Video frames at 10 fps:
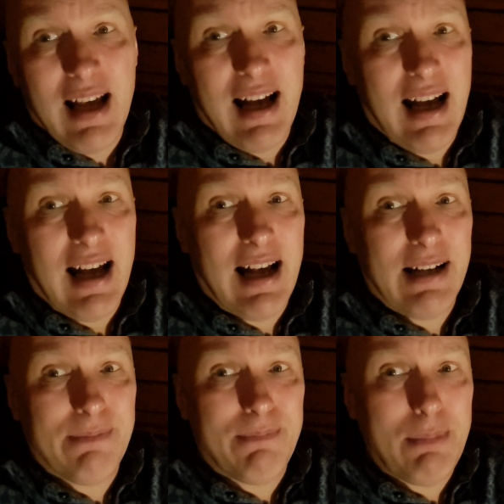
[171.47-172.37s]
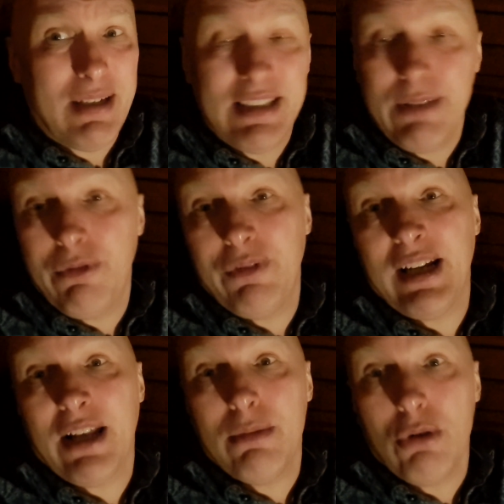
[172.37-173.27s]
and my
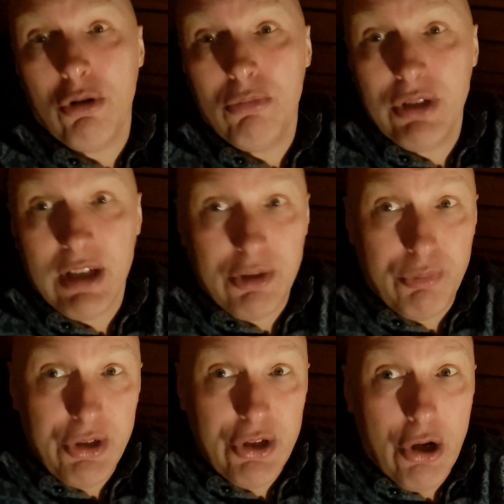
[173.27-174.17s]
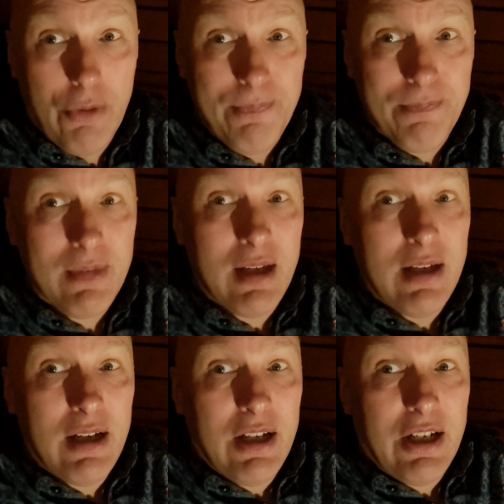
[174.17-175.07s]
sympathy at the moment, as we know,
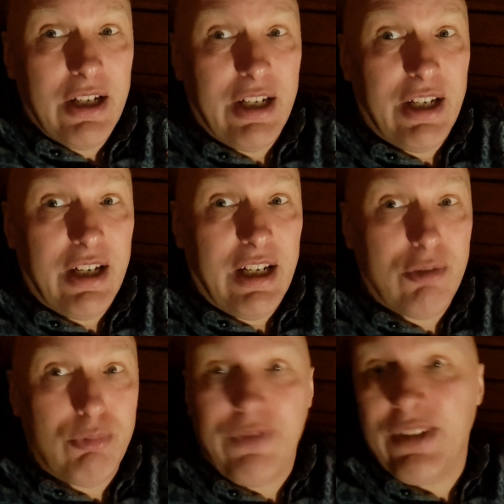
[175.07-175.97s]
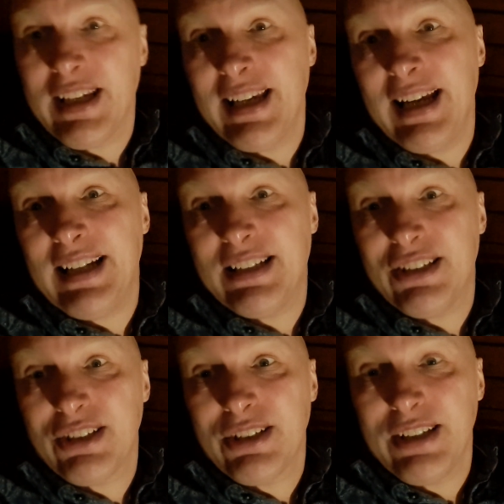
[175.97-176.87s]
it's with the
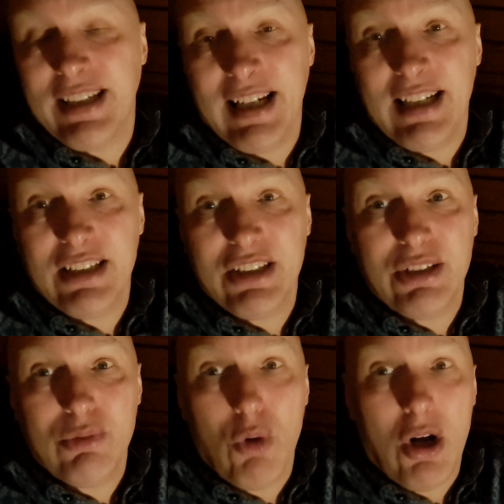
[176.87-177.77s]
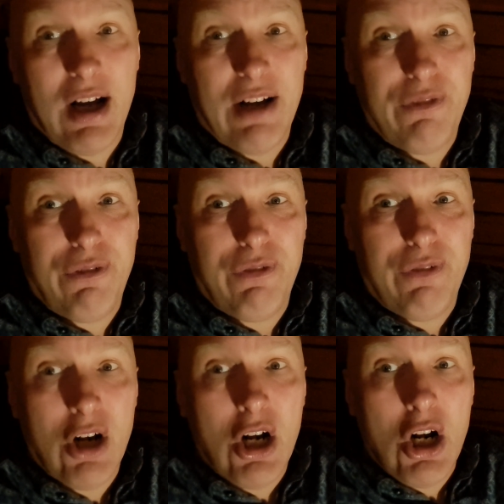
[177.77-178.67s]
kids what have
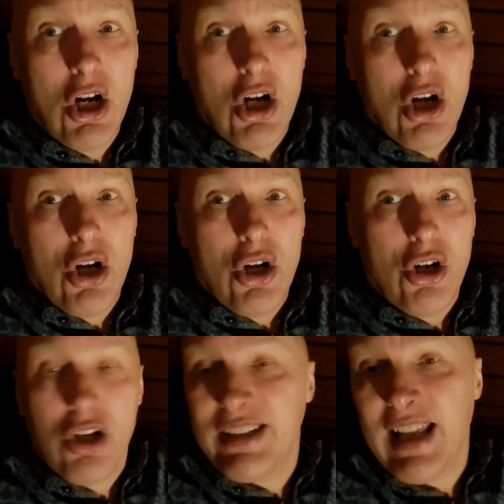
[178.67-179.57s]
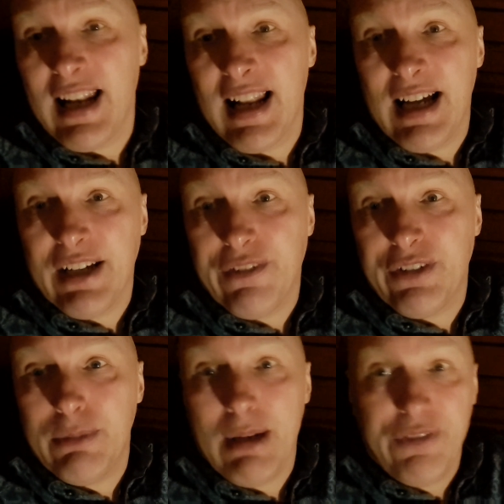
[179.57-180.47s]
lost their
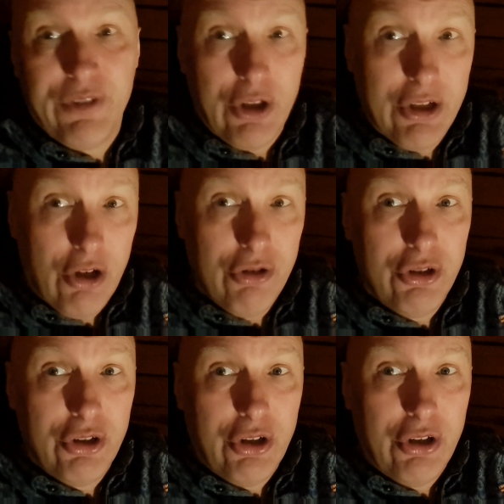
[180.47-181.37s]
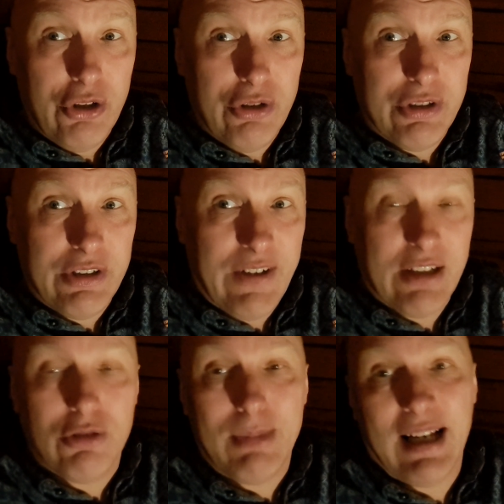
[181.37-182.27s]
lives. You may have heard on the news they've
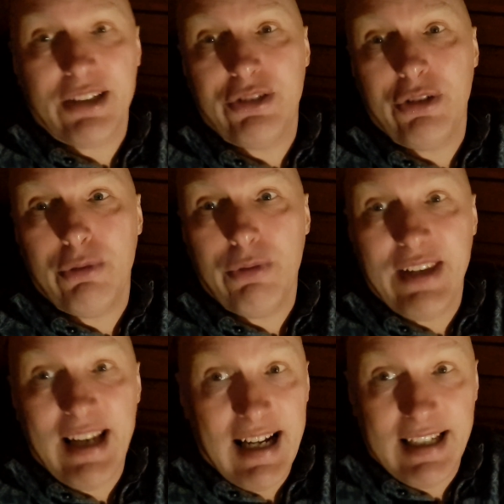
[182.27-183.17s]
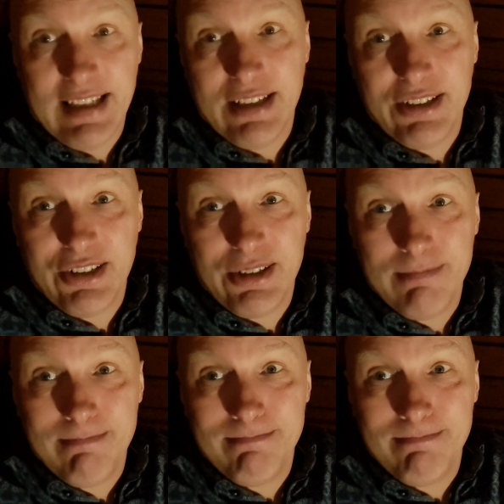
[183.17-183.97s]
had some accident with the ice,